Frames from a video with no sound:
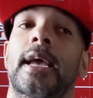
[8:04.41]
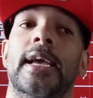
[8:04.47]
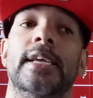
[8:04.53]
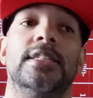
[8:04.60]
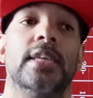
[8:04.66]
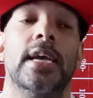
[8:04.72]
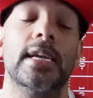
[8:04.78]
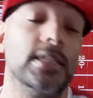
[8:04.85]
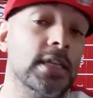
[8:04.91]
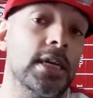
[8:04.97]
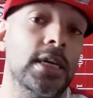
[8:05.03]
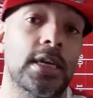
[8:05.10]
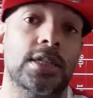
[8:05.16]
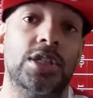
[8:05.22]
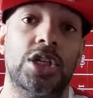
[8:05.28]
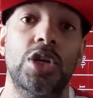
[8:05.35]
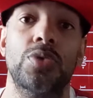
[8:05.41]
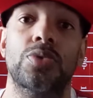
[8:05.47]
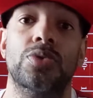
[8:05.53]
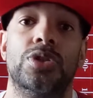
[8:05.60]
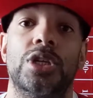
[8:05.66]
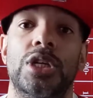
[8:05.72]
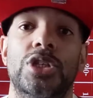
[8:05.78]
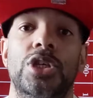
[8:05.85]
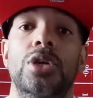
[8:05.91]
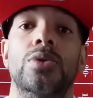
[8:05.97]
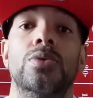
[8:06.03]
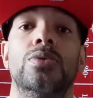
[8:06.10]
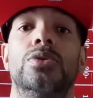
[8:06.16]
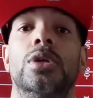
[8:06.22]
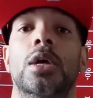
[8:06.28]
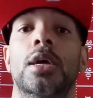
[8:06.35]
It's huge. It's
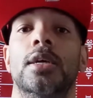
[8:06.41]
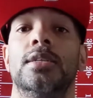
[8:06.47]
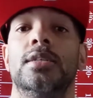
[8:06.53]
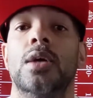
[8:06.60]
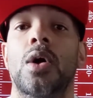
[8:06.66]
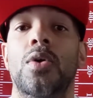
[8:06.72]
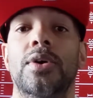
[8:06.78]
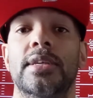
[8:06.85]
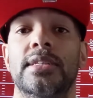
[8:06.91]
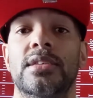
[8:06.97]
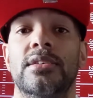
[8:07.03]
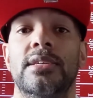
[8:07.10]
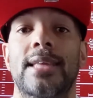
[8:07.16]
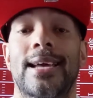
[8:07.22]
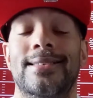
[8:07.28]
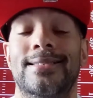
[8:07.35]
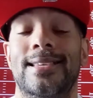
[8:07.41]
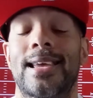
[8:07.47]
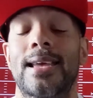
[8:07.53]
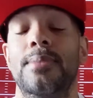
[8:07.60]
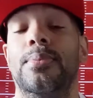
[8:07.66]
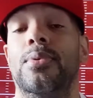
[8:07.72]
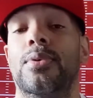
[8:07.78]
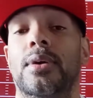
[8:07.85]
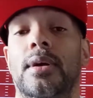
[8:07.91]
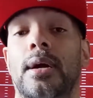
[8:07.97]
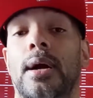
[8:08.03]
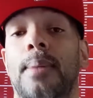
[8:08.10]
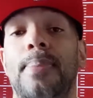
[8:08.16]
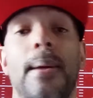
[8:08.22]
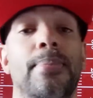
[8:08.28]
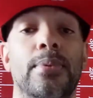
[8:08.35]
huge. So considering that Tabor
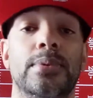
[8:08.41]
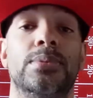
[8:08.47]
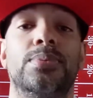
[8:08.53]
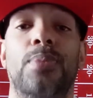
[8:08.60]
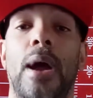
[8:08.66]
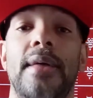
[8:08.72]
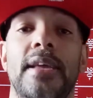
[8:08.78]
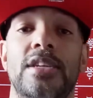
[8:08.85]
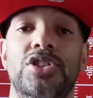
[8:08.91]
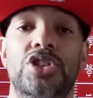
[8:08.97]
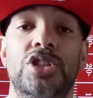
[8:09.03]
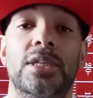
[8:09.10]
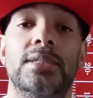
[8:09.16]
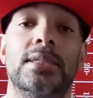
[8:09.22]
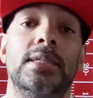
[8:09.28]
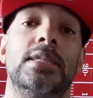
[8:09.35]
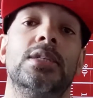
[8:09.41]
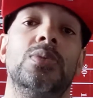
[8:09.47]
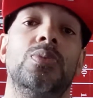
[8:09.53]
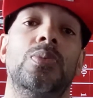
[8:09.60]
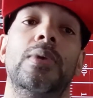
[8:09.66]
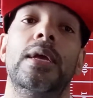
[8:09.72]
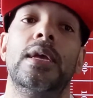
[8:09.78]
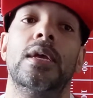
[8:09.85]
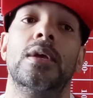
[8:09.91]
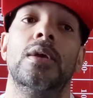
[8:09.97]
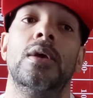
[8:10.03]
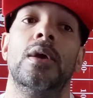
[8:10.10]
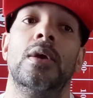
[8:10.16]
Pepper was brought in just this week,